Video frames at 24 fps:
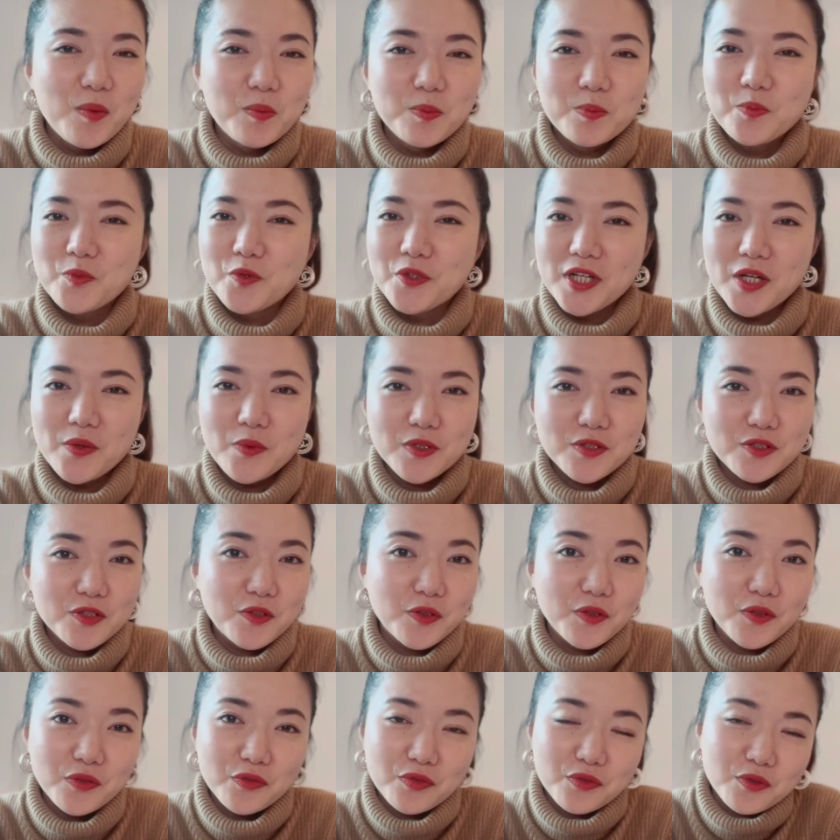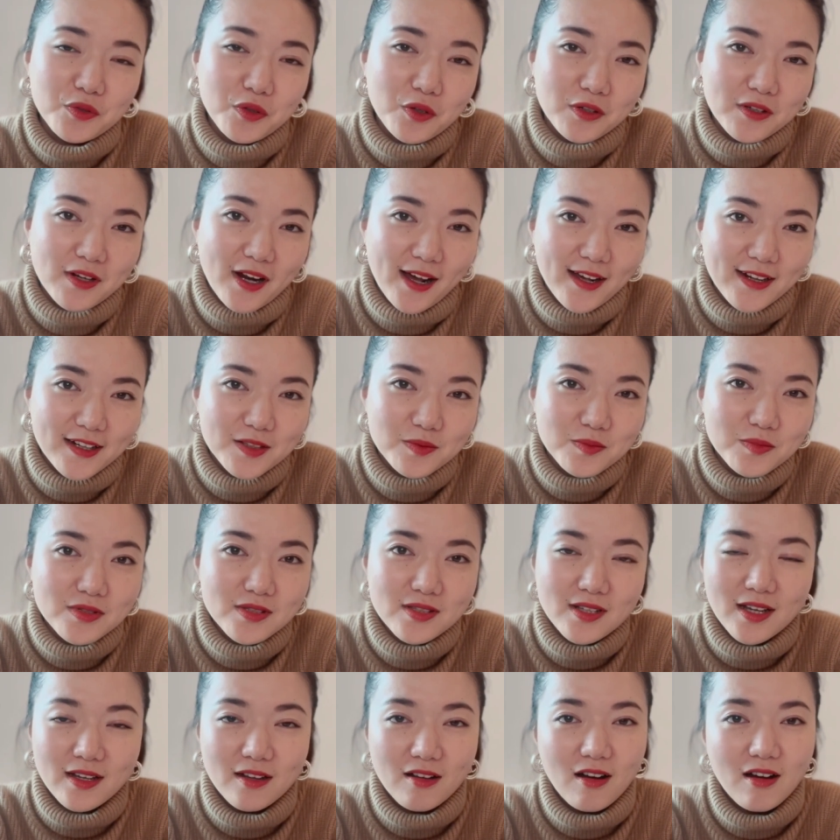When I was going through all the items
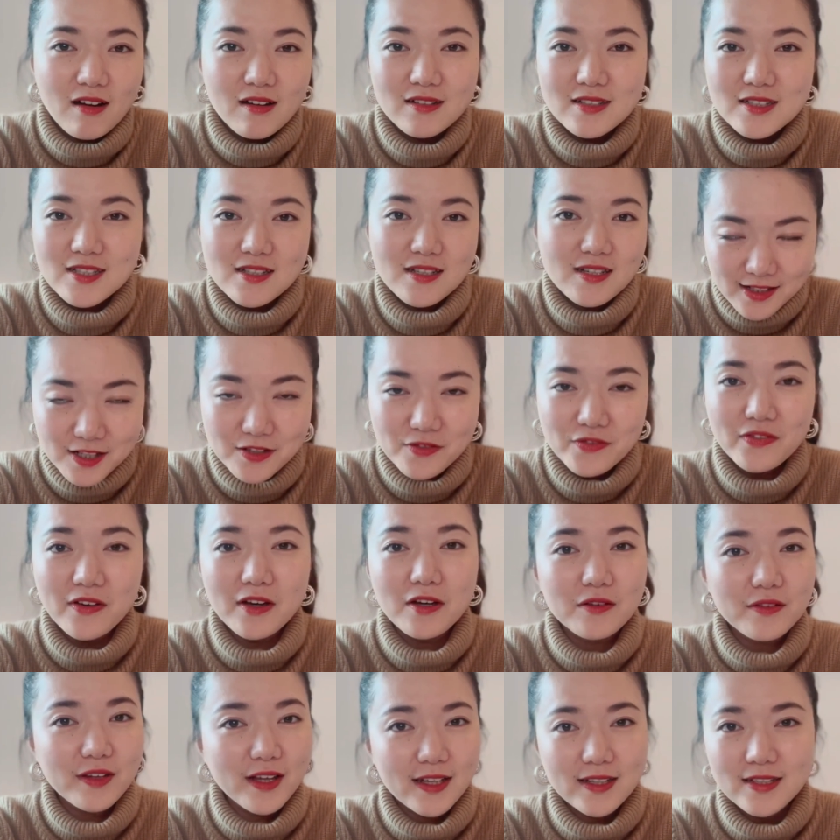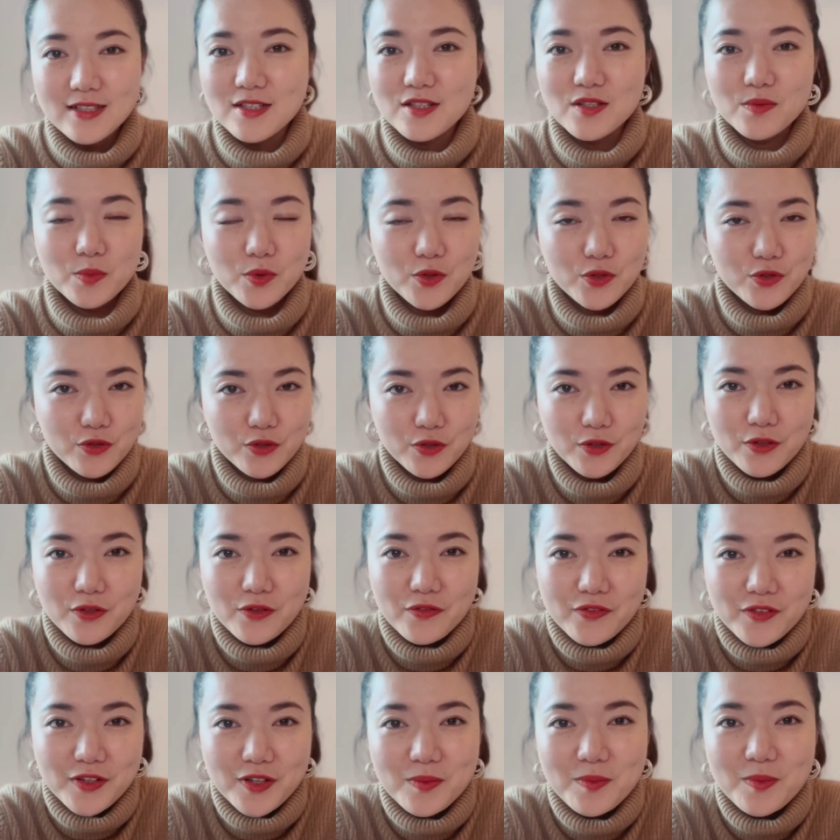I got, it felt that the majority of
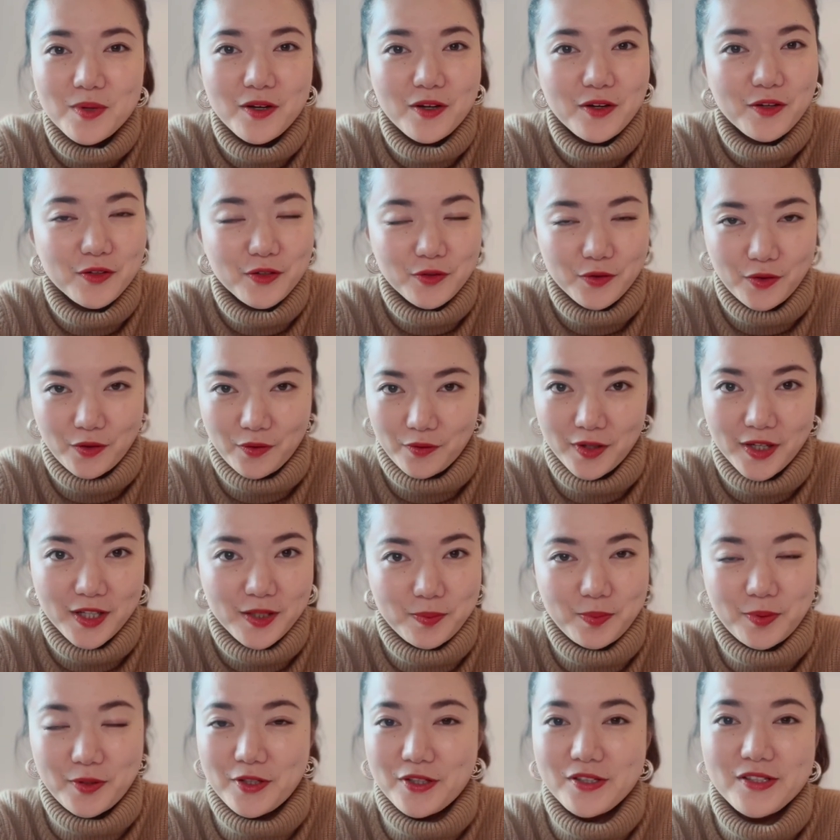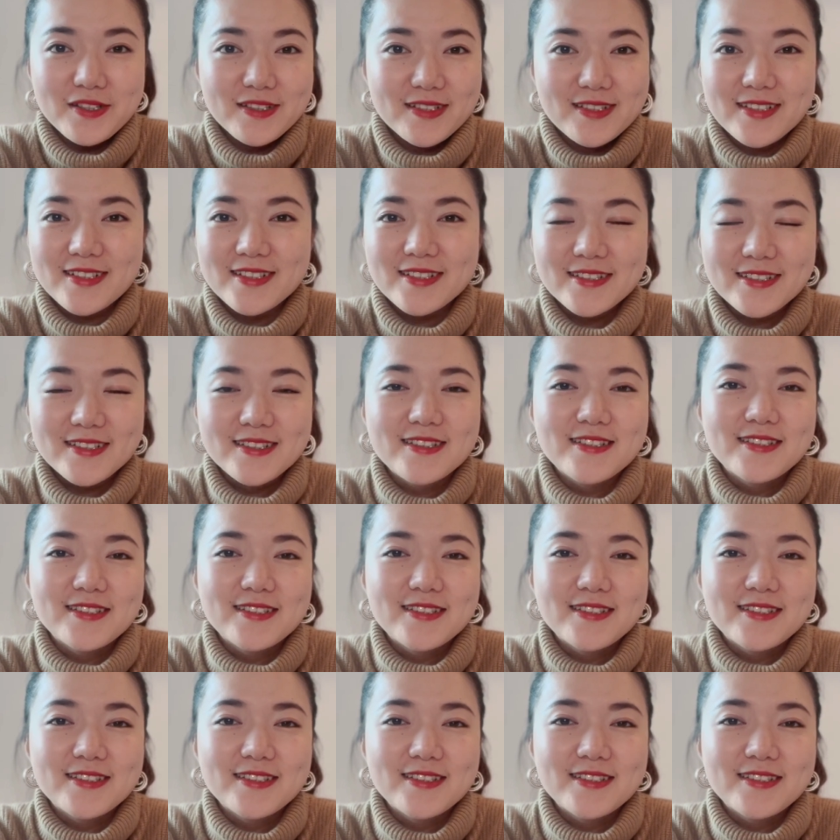them are great purchases.